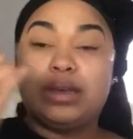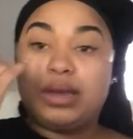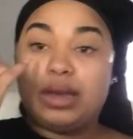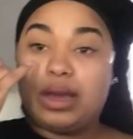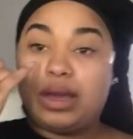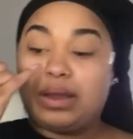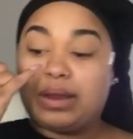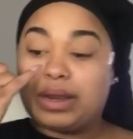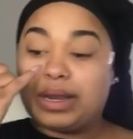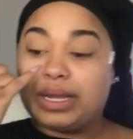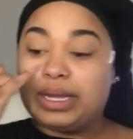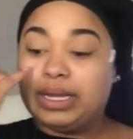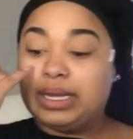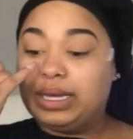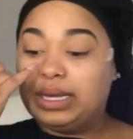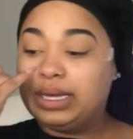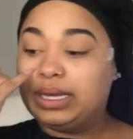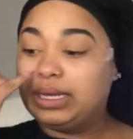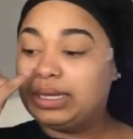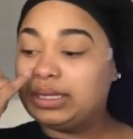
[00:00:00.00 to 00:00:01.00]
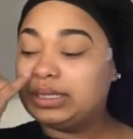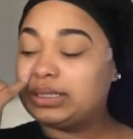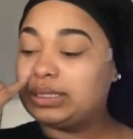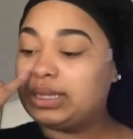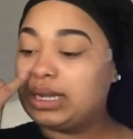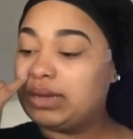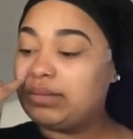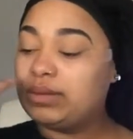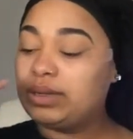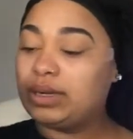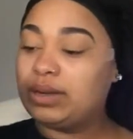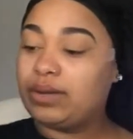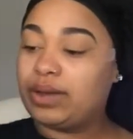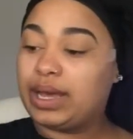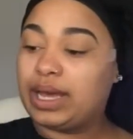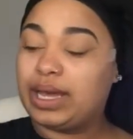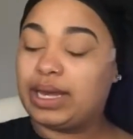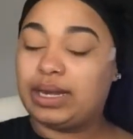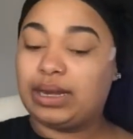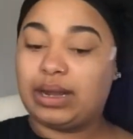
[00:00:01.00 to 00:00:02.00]
All right, so now I'm gonna go
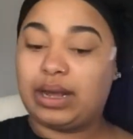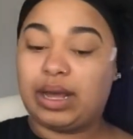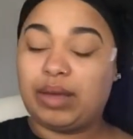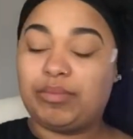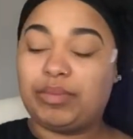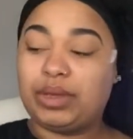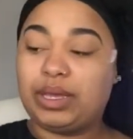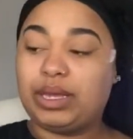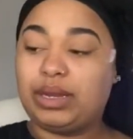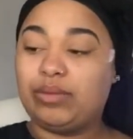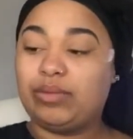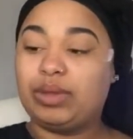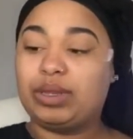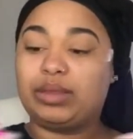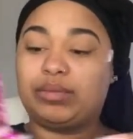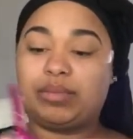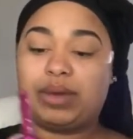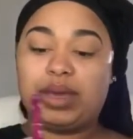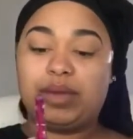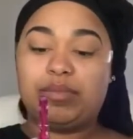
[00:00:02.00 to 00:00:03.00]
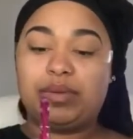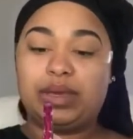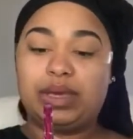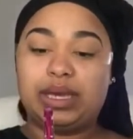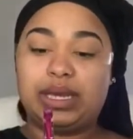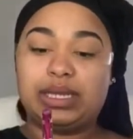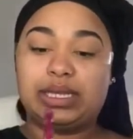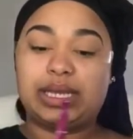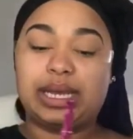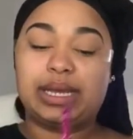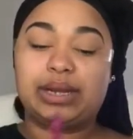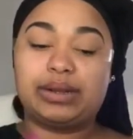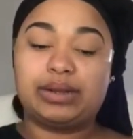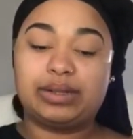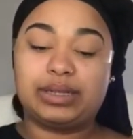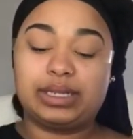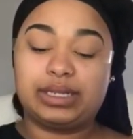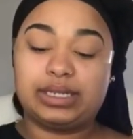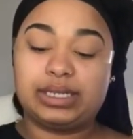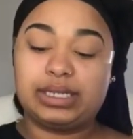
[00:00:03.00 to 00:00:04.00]
ahead and hop in with my pink liner.
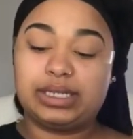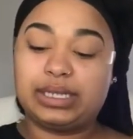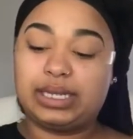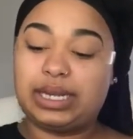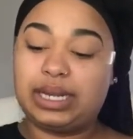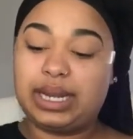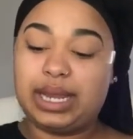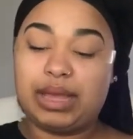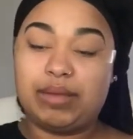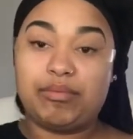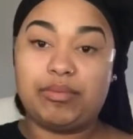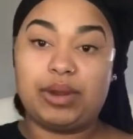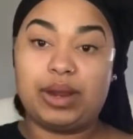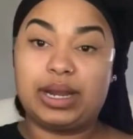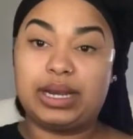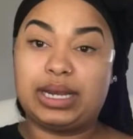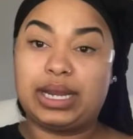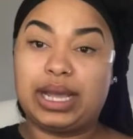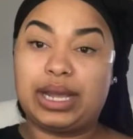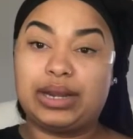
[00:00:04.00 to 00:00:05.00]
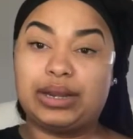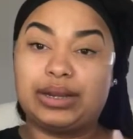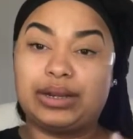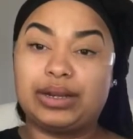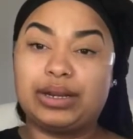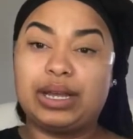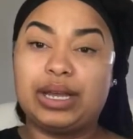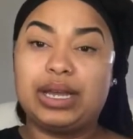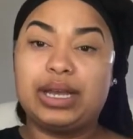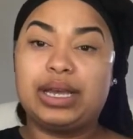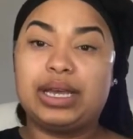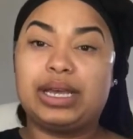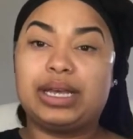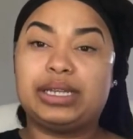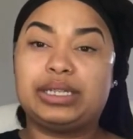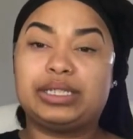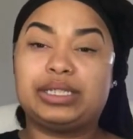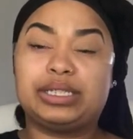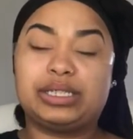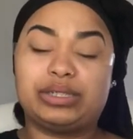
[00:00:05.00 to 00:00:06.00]
This isn't a name brand liner.
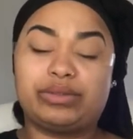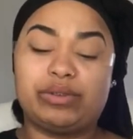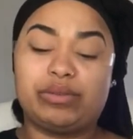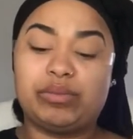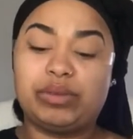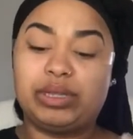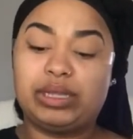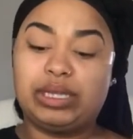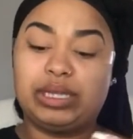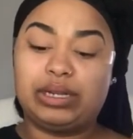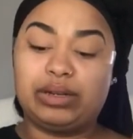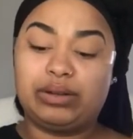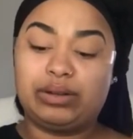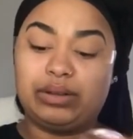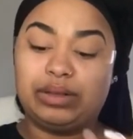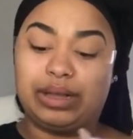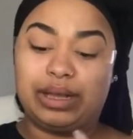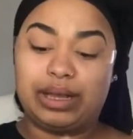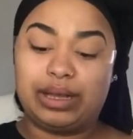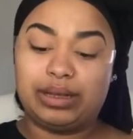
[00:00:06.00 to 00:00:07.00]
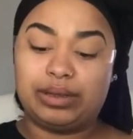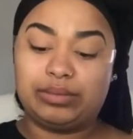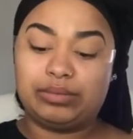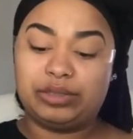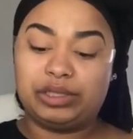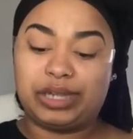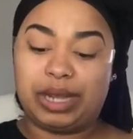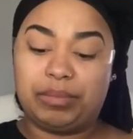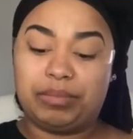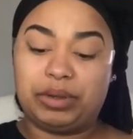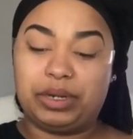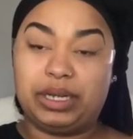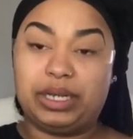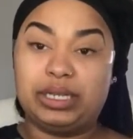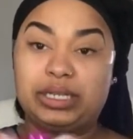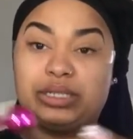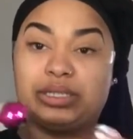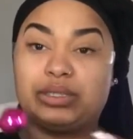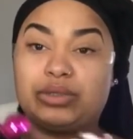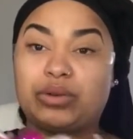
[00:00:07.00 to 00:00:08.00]
It's just from a little
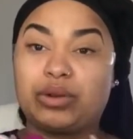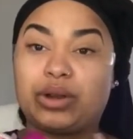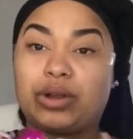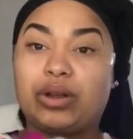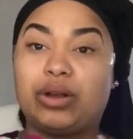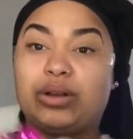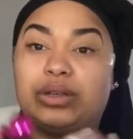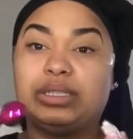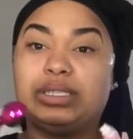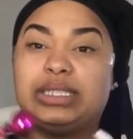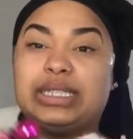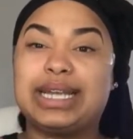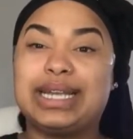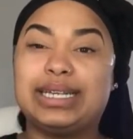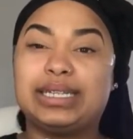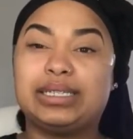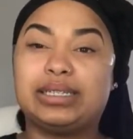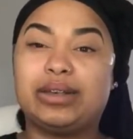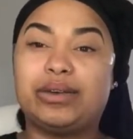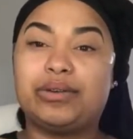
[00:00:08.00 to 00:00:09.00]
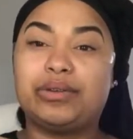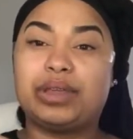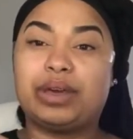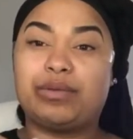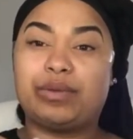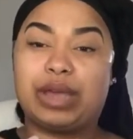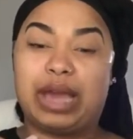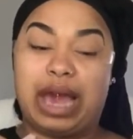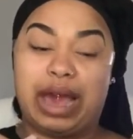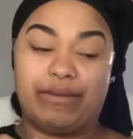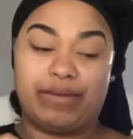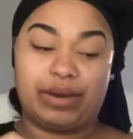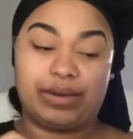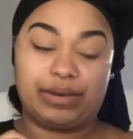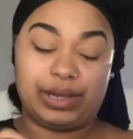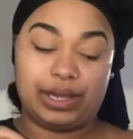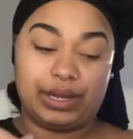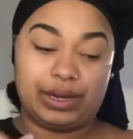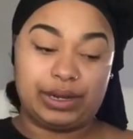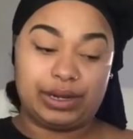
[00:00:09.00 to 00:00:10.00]
Japanese store called Daiso that we have
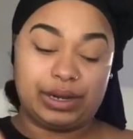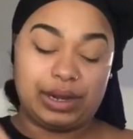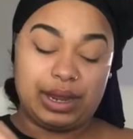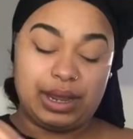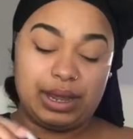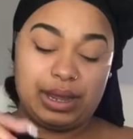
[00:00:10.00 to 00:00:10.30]
out here.